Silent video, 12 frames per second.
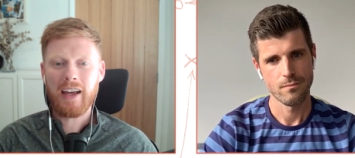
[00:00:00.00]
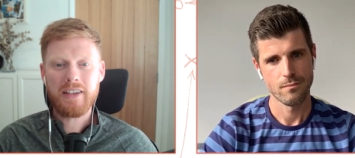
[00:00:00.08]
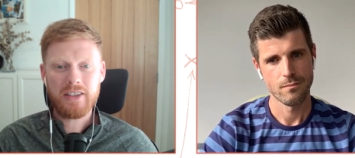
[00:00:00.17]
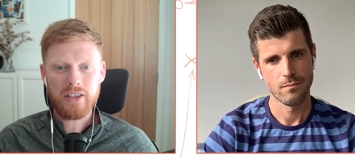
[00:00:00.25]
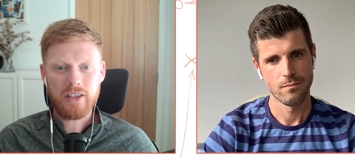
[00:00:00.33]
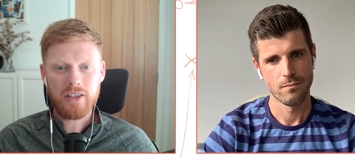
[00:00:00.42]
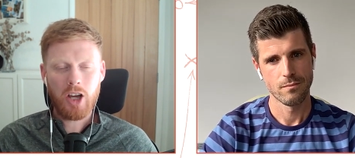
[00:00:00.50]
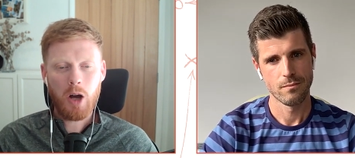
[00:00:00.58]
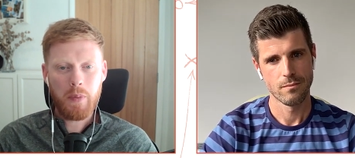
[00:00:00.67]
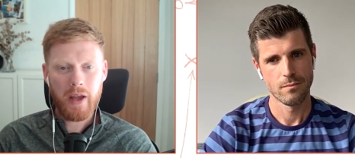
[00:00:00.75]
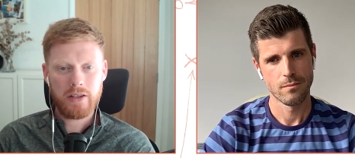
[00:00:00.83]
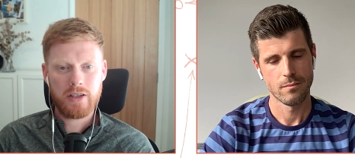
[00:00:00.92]
Speaker 1: And
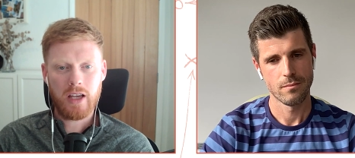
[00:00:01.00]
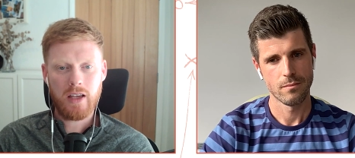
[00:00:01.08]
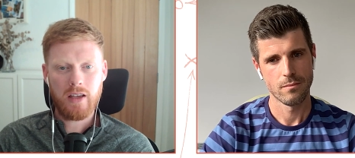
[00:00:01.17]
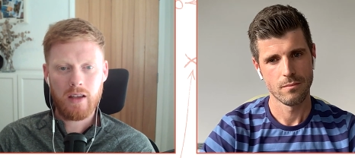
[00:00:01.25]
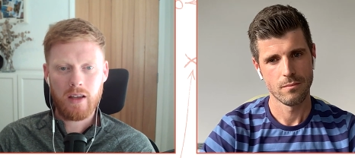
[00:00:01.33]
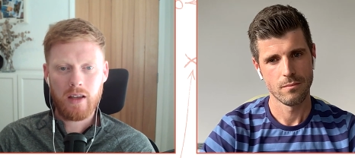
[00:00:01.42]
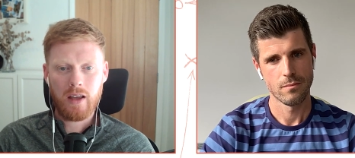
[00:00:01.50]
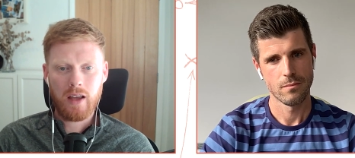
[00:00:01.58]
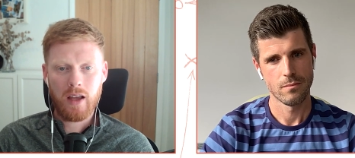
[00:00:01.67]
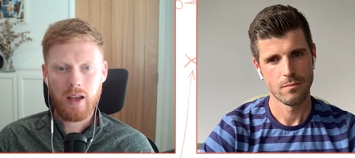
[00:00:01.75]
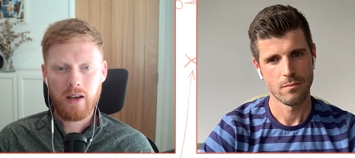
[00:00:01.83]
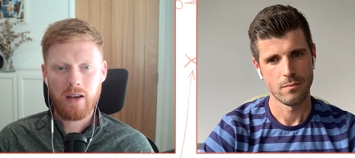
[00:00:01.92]
your PhD
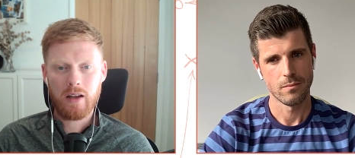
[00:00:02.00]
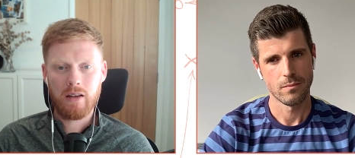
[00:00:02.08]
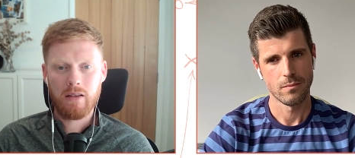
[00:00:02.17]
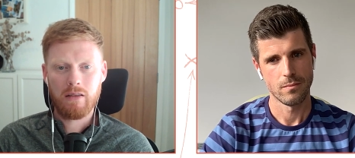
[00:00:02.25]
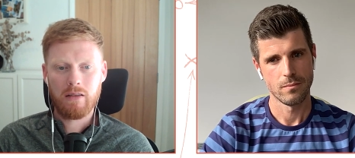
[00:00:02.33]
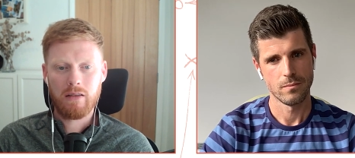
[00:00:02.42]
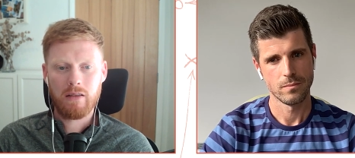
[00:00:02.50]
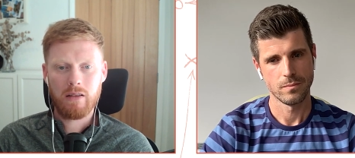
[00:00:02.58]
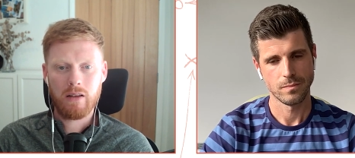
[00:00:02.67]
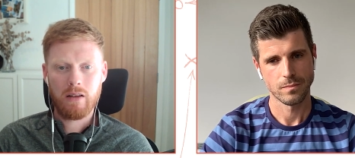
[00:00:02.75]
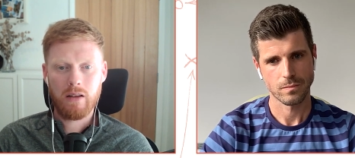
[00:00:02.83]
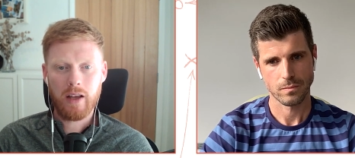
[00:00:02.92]
in
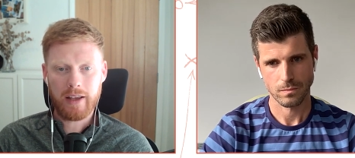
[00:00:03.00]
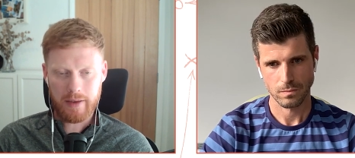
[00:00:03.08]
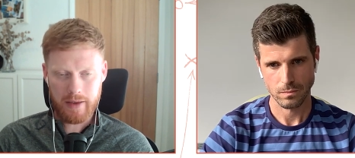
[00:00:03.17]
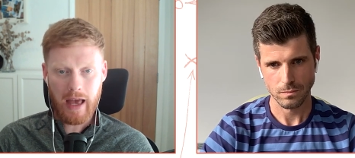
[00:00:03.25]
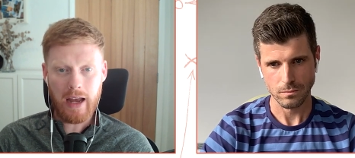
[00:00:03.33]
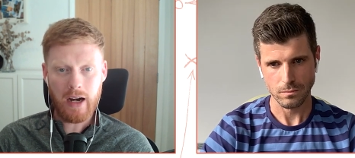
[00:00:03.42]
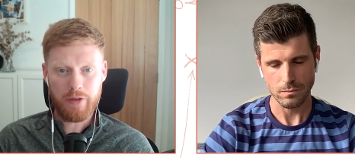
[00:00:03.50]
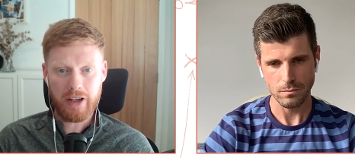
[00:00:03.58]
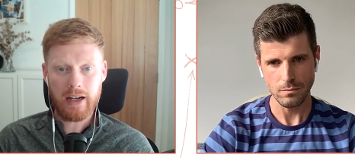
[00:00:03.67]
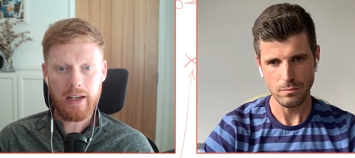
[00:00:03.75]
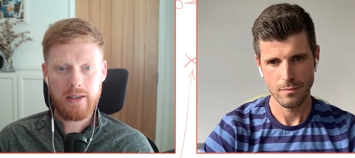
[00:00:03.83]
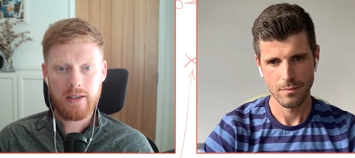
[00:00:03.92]
the end of
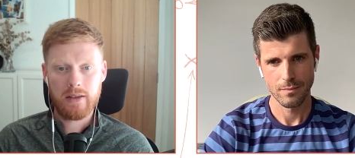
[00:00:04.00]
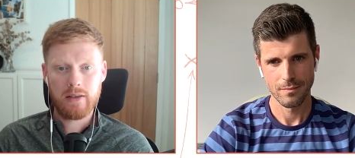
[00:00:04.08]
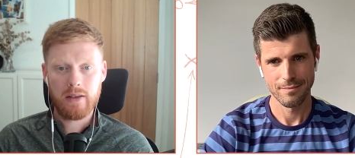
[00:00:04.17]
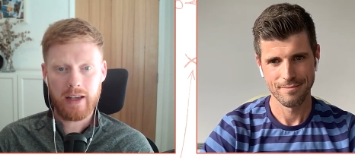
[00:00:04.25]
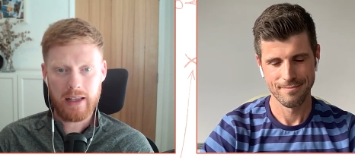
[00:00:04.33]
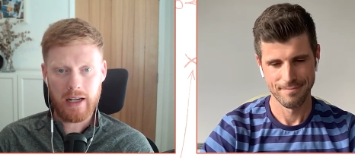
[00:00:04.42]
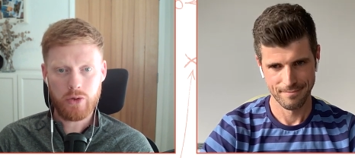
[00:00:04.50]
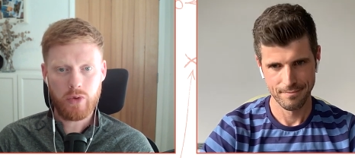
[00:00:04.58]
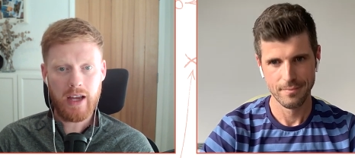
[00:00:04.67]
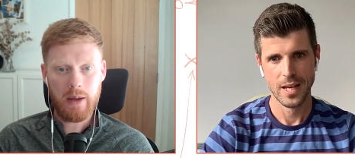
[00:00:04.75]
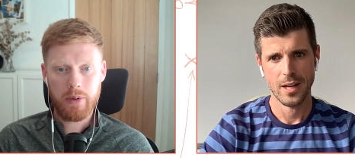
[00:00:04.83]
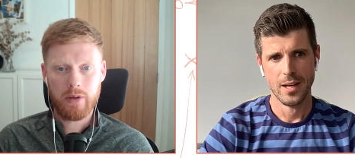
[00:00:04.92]
Achilles? Achilles
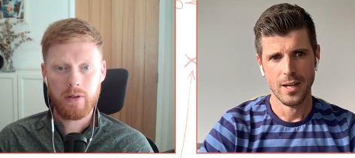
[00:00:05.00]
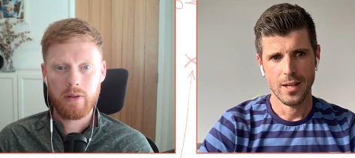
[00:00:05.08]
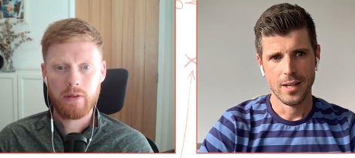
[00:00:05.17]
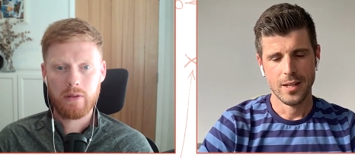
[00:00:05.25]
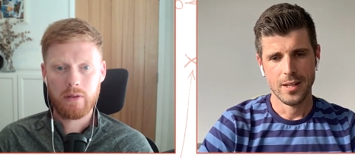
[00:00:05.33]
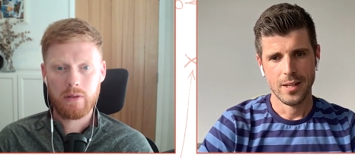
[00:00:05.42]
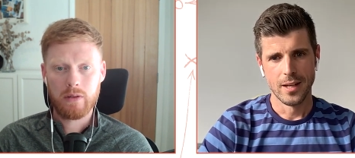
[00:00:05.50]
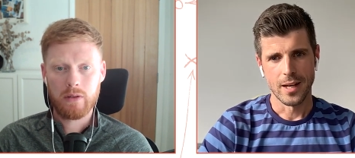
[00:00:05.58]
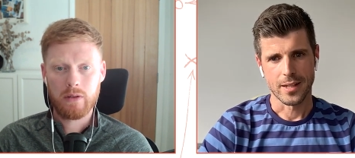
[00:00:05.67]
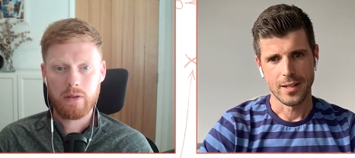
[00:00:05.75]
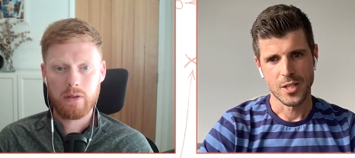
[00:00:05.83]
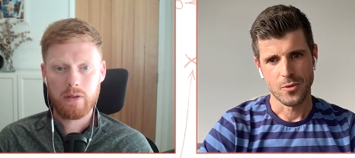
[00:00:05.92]
Rehab?
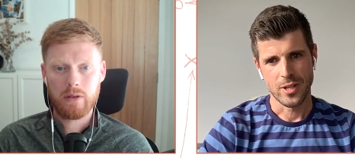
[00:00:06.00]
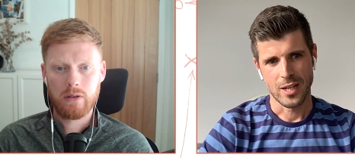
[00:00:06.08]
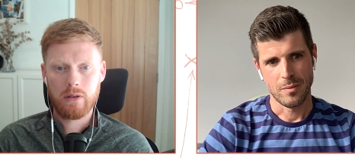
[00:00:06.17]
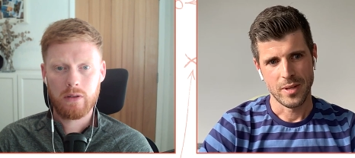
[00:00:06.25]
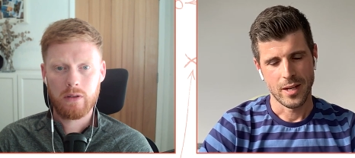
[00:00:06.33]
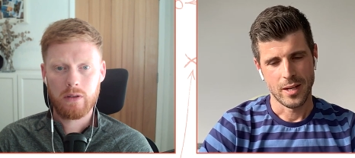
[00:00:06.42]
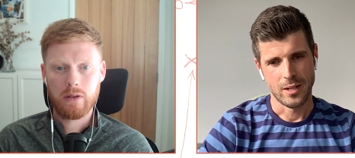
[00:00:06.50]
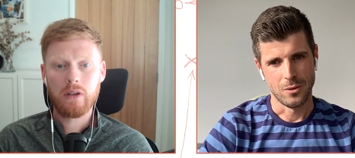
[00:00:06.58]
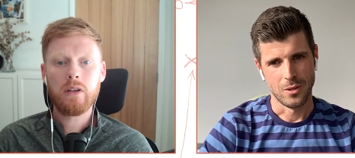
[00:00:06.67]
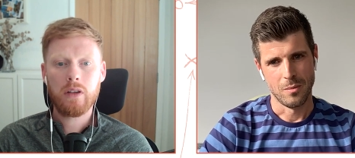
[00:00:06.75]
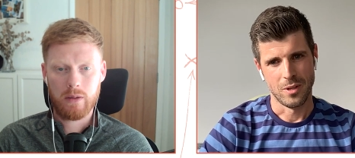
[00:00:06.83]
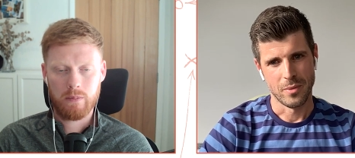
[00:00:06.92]
Speaker 2: Achilles Rehab, yeah, and
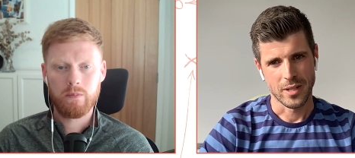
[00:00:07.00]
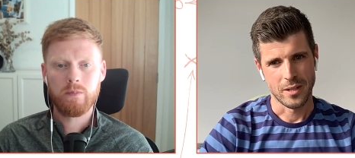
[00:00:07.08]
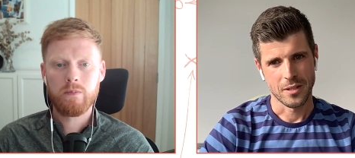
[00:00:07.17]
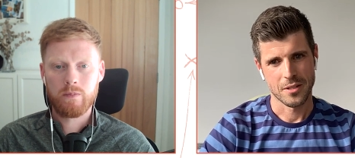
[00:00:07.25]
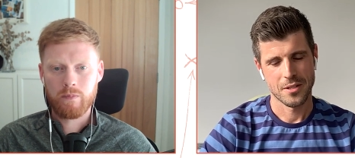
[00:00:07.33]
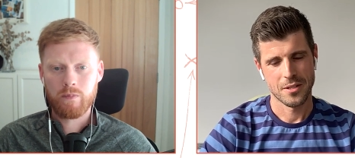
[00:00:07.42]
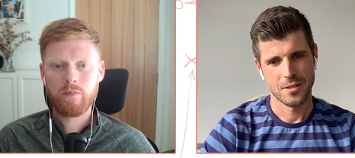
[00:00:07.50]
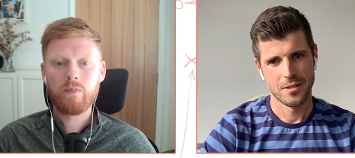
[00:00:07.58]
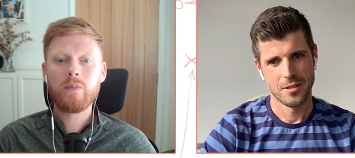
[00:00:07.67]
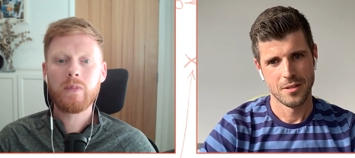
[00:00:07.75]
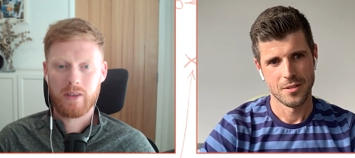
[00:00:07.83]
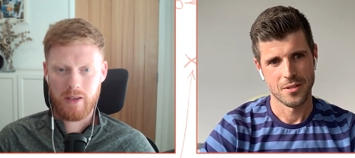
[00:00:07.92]
lower limb biomechanics.
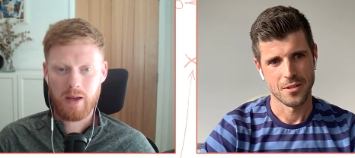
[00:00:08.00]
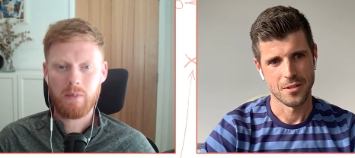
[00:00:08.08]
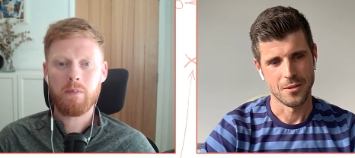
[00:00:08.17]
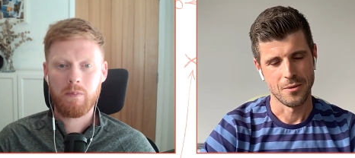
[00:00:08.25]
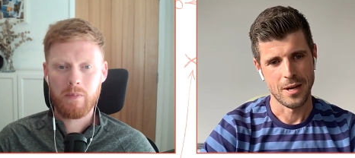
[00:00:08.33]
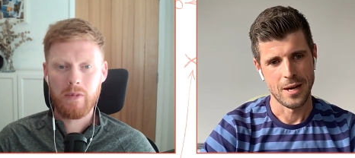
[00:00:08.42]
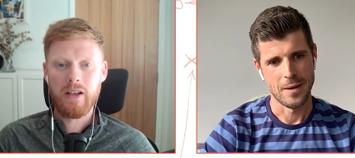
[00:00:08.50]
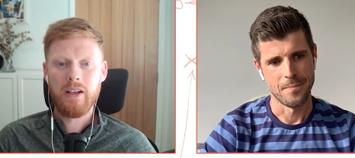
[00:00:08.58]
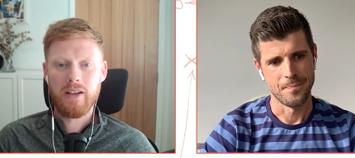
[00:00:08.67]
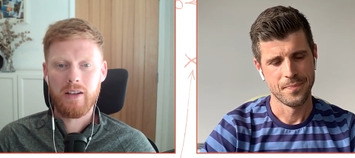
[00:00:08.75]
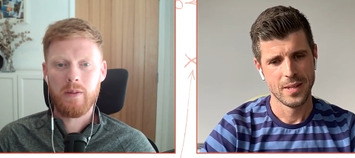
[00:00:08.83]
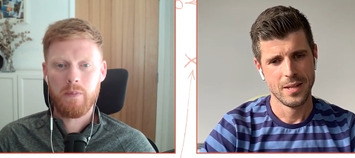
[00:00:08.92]
Yeah. So,
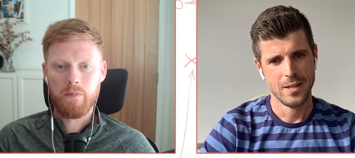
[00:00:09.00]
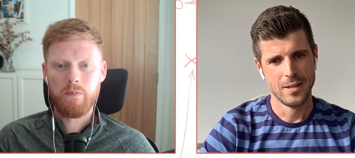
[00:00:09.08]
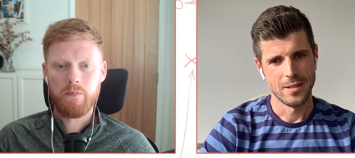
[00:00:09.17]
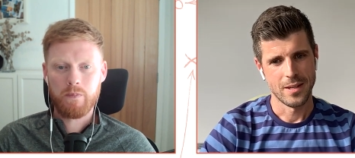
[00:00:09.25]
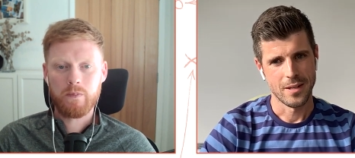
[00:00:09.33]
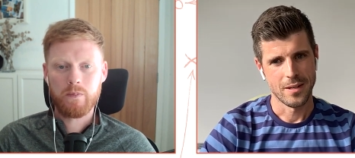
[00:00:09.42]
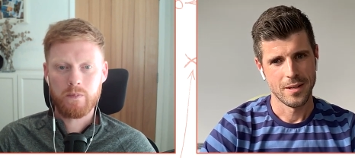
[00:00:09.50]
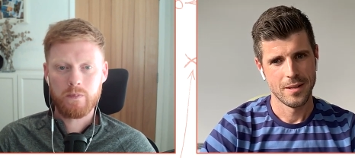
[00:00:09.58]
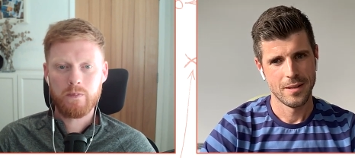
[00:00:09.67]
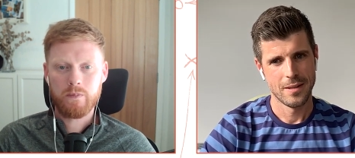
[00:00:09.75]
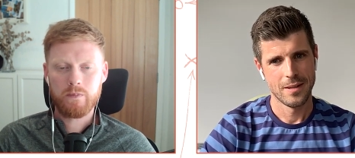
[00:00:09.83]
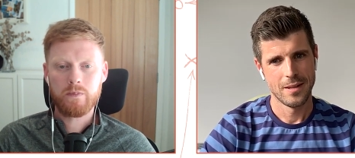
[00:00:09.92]
um, yeah.
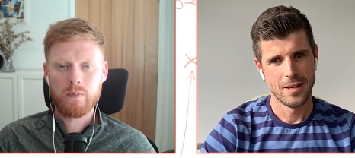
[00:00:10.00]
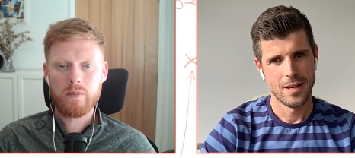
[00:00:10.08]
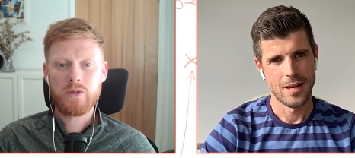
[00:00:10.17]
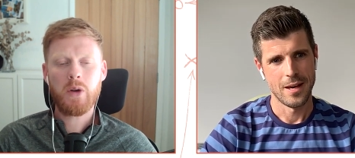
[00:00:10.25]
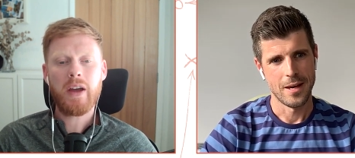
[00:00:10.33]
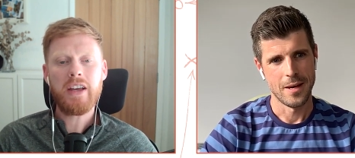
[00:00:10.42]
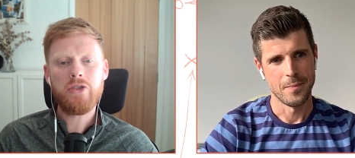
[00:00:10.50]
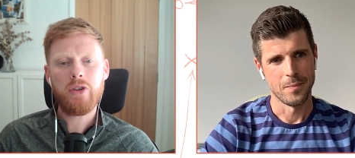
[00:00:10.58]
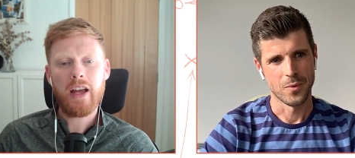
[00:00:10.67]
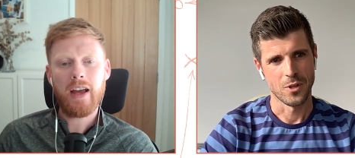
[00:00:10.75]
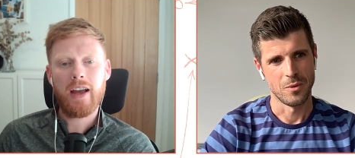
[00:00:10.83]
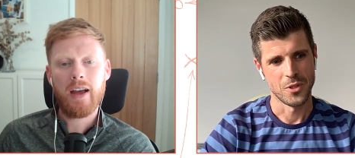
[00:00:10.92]
So um, is
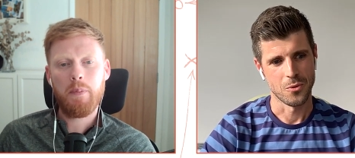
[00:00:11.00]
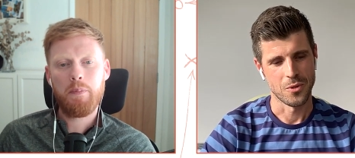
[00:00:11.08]
there um, any coming